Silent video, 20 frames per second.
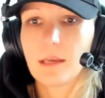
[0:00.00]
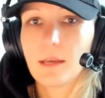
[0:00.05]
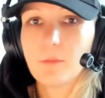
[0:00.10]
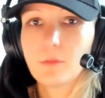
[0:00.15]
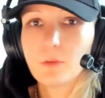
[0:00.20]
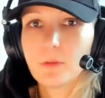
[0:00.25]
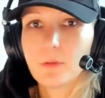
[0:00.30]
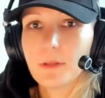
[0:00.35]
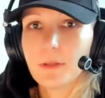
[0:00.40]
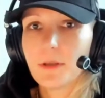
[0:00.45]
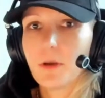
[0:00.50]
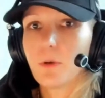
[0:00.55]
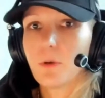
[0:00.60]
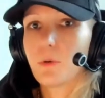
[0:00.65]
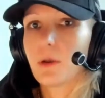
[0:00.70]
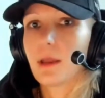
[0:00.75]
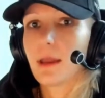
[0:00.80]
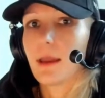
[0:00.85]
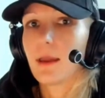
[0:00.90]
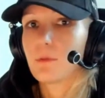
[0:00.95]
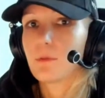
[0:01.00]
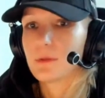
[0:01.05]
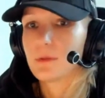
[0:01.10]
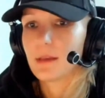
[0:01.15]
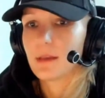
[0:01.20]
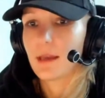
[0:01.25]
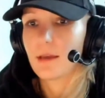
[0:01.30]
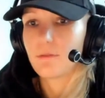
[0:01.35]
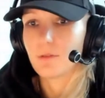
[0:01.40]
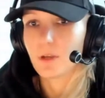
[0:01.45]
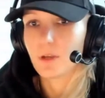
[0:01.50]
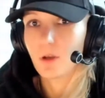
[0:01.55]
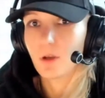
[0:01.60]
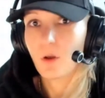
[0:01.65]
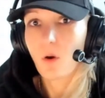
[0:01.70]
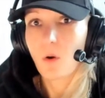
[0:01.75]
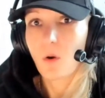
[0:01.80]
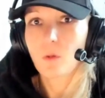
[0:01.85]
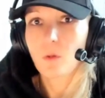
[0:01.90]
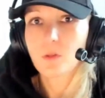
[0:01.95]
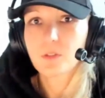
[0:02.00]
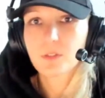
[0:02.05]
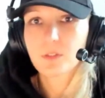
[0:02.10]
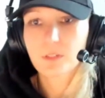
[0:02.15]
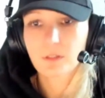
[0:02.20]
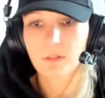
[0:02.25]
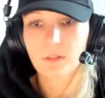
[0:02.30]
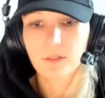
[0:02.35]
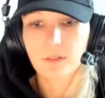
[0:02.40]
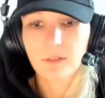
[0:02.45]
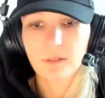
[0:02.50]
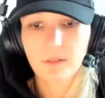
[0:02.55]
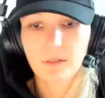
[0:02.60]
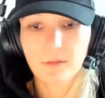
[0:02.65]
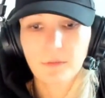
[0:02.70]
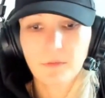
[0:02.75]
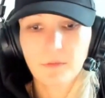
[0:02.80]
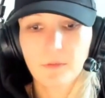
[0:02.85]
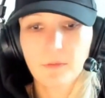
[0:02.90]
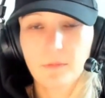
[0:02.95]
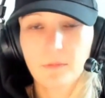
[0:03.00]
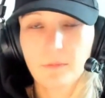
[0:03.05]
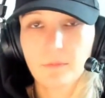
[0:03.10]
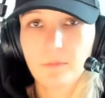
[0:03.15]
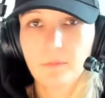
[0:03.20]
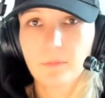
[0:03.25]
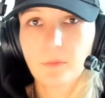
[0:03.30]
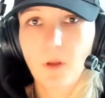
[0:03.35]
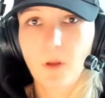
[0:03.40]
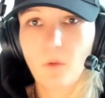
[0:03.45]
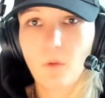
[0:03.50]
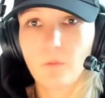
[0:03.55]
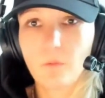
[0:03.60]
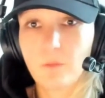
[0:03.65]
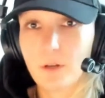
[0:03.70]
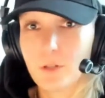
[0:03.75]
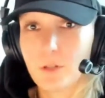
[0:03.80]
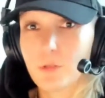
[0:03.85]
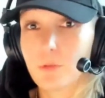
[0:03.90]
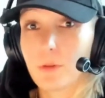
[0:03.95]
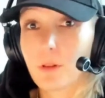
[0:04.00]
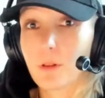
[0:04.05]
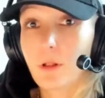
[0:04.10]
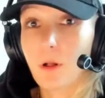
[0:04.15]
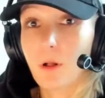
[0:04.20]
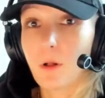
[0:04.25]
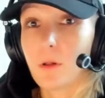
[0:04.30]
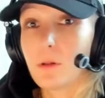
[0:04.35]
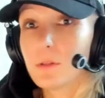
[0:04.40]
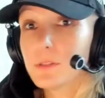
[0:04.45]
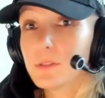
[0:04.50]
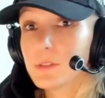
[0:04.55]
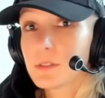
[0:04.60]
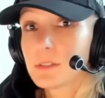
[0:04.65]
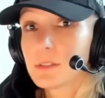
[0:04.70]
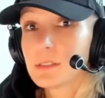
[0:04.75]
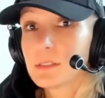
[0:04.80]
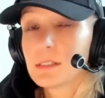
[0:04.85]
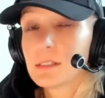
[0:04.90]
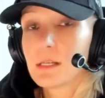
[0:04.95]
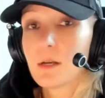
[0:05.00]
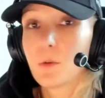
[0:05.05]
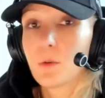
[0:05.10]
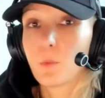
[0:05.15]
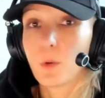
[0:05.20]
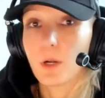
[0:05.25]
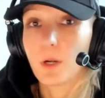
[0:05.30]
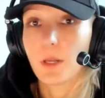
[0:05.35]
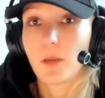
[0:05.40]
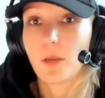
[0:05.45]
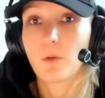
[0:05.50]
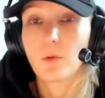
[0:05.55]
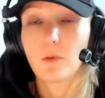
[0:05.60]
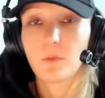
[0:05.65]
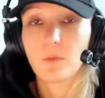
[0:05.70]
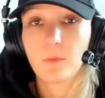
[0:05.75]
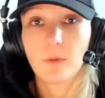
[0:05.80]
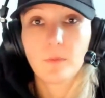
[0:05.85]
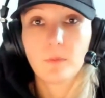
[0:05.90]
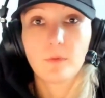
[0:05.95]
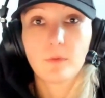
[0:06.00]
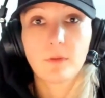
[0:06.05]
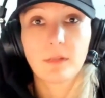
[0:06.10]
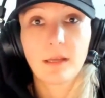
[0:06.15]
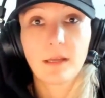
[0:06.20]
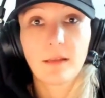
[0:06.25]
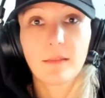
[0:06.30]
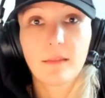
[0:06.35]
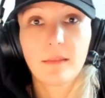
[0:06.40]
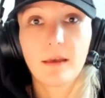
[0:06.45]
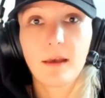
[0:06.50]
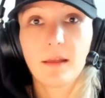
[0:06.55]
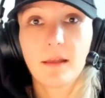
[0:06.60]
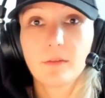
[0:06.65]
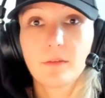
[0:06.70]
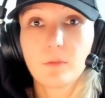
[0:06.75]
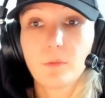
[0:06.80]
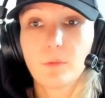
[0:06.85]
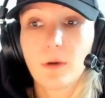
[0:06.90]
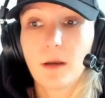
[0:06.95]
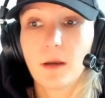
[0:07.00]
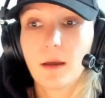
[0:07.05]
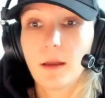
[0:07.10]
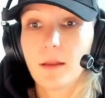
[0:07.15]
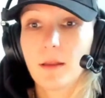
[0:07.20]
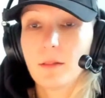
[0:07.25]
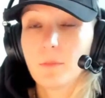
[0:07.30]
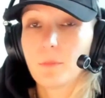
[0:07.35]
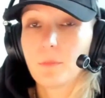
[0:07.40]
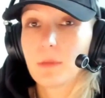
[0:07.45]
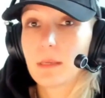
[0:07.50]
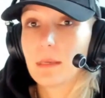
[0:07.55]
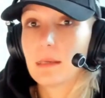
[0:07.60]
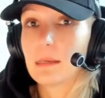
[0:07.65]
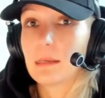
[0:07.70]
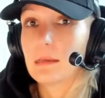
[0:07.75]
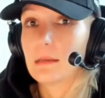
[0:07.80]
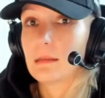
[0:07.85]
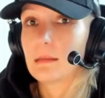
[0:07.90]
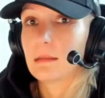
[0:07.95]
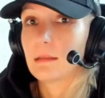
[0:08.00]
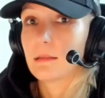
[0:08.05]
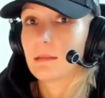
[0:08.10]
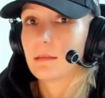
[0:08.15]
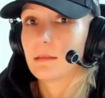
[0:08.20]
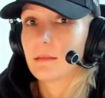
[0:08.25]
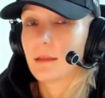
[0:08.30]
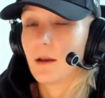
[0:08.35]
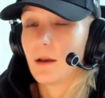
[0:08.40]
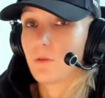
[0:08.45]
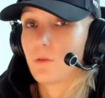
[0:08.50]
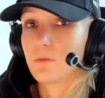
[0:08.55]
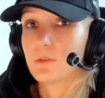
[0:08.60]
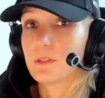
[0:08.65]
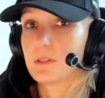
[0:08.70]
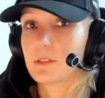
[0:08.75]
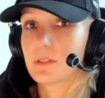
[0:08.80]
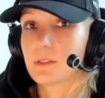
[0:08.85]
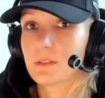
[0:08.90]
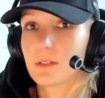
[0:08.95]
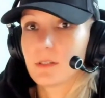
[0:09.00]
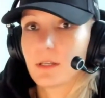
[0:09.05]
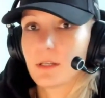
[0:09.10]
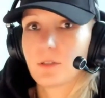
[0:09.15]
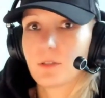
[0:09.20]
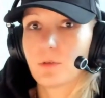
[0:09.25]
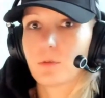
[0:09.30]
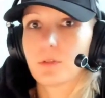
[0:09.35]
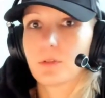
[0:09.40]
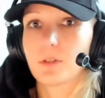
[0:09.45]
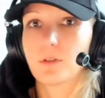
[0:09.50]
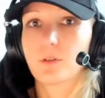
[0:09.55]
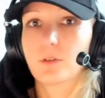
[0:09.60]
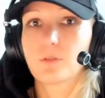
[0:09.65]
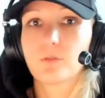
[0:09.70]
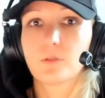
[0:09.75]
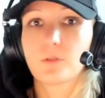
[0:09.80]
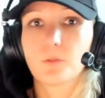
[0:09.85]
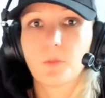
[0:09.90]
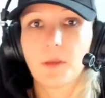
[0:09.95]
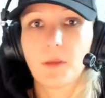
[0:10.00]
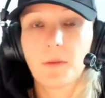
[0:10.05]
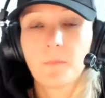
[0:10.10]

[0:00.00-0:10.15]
I'm totally okay with having calls, virtual calls, working with people like that while being in the office is totally not for me.